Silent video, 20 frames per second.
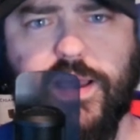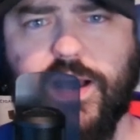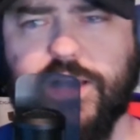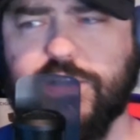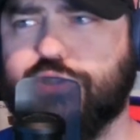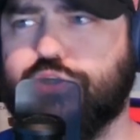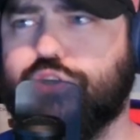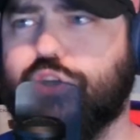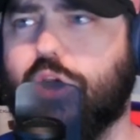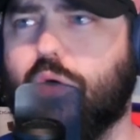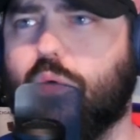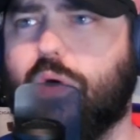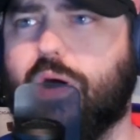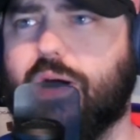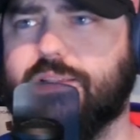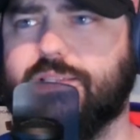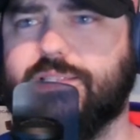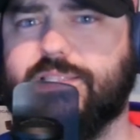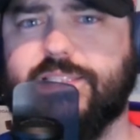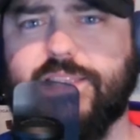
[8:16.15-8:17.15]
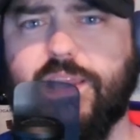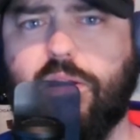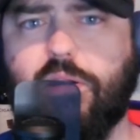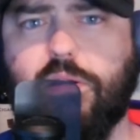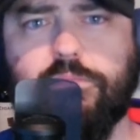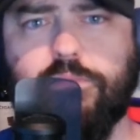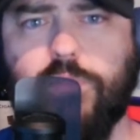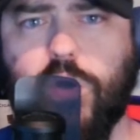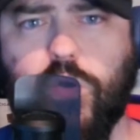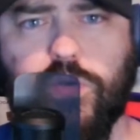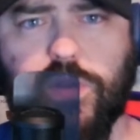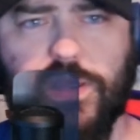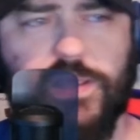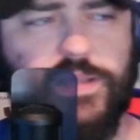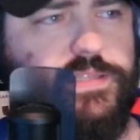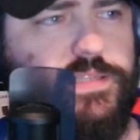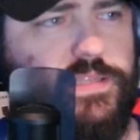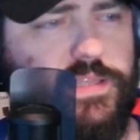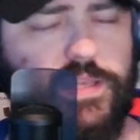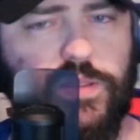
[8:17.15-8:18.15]
so
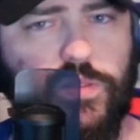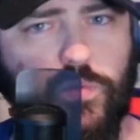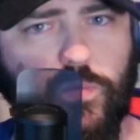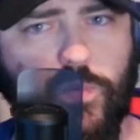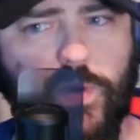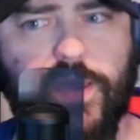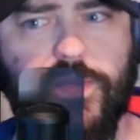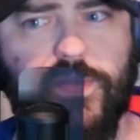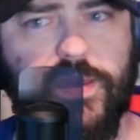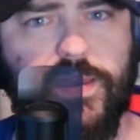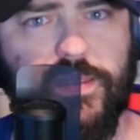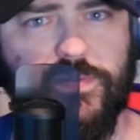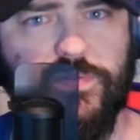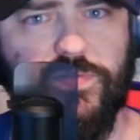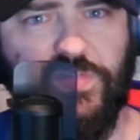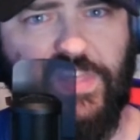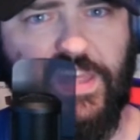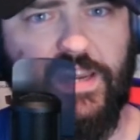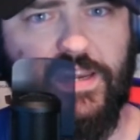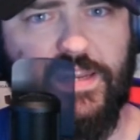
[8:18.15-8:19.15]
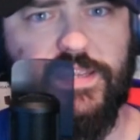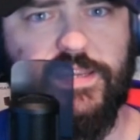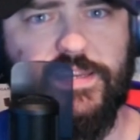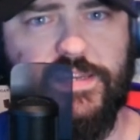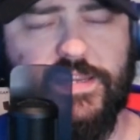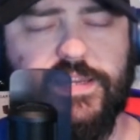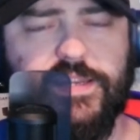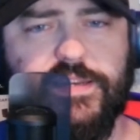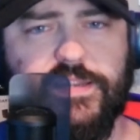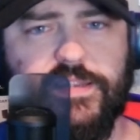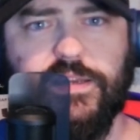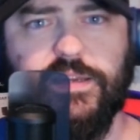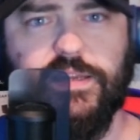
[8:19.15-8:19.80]
unceremoniously, the way that he did.